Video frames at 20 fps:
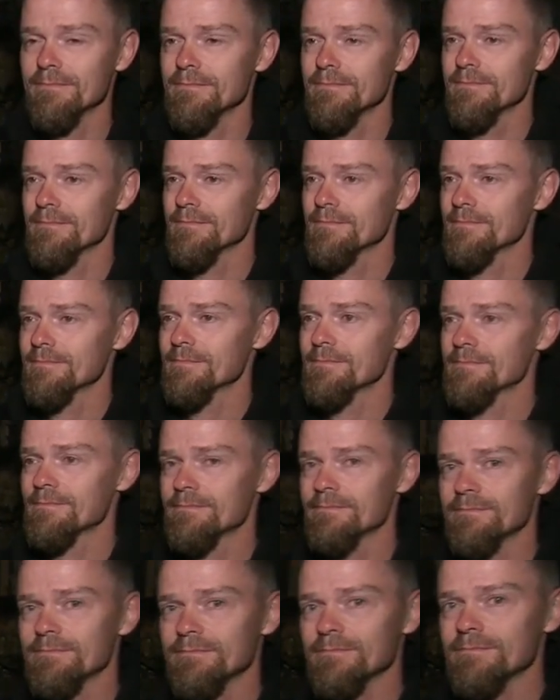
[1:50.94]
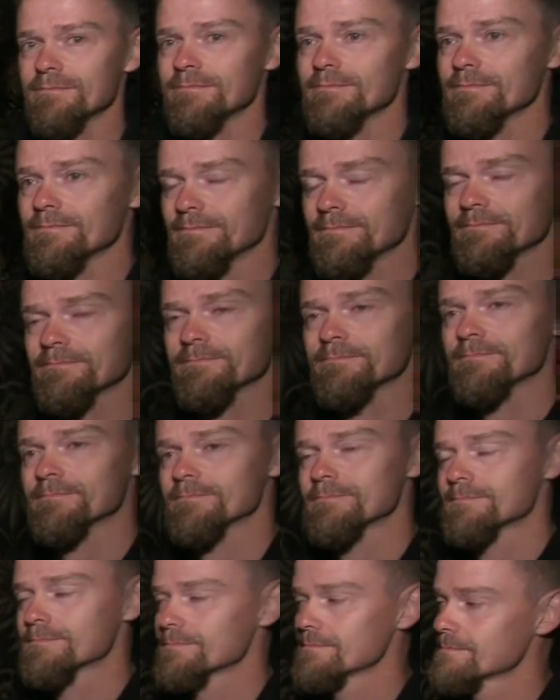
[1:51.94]

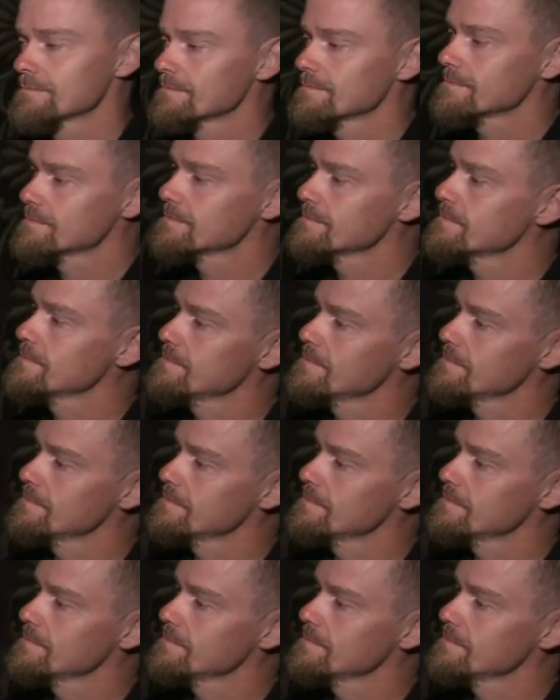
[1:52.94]
(not speaking)